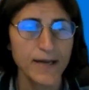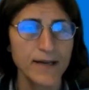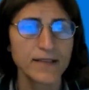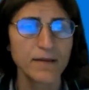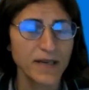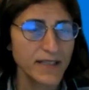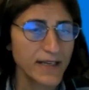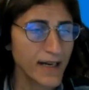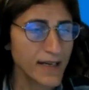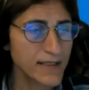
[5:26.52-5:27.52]

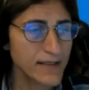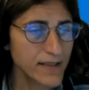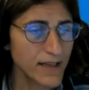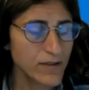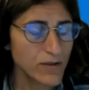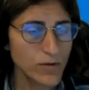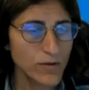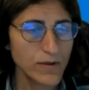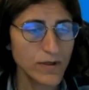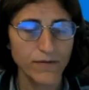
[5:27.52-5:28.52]
Thematic action track
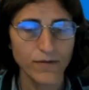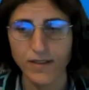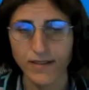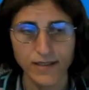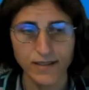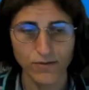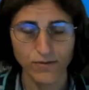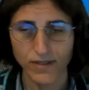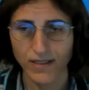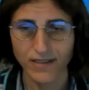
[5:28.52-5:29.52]
two focuses
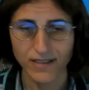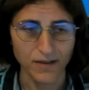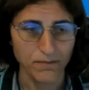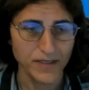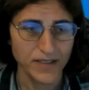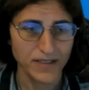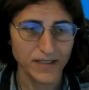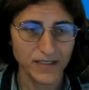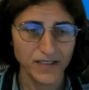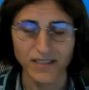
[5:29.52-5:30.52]
on teacher
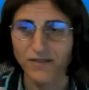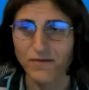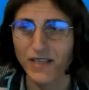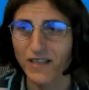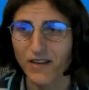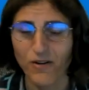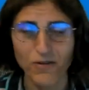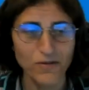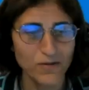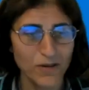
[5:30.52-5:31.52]
teachers, we
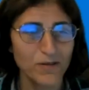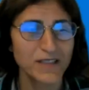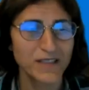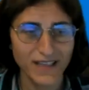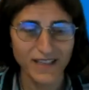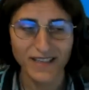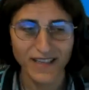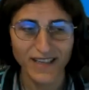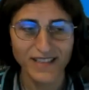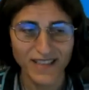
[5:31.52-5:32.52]
all know and
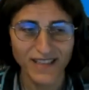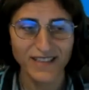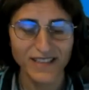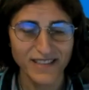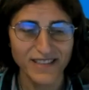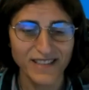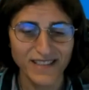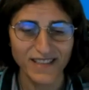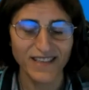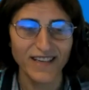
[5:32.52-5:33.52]
recognize that this
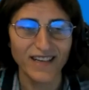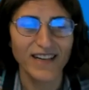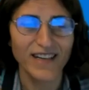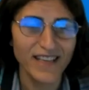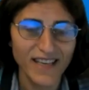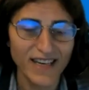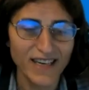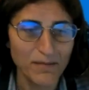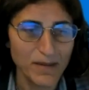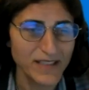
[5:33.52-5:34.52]
is a, a key
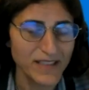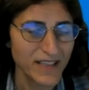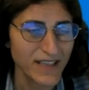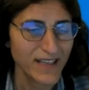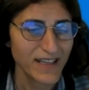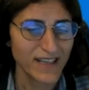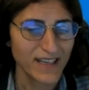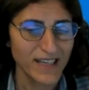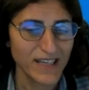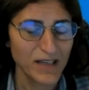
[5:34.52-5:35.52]
element
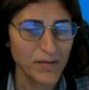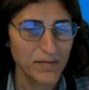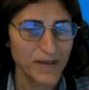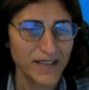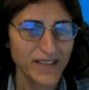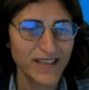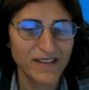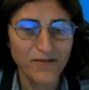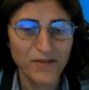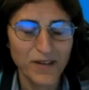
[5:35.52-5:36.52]
um,
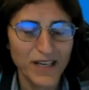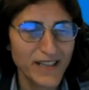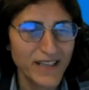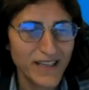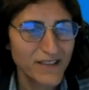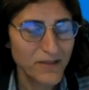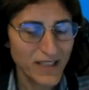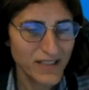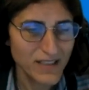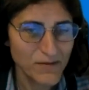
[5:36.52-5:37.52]
for any
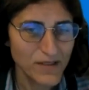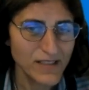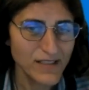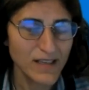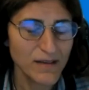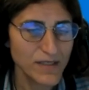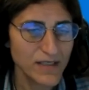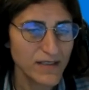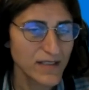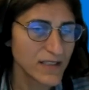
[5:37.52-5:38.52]
educational systems
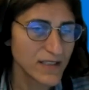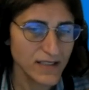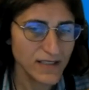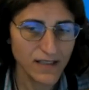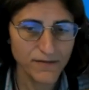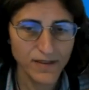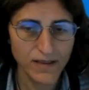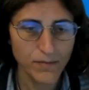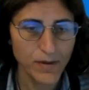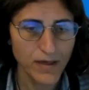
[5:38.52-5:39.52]
and teachers have
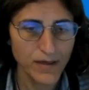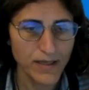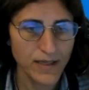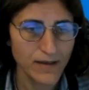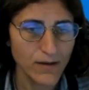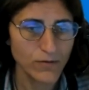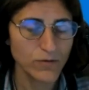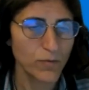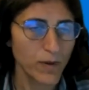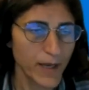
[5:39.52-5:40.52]
a, a key role
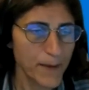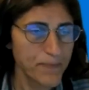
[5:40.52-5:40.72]
to play.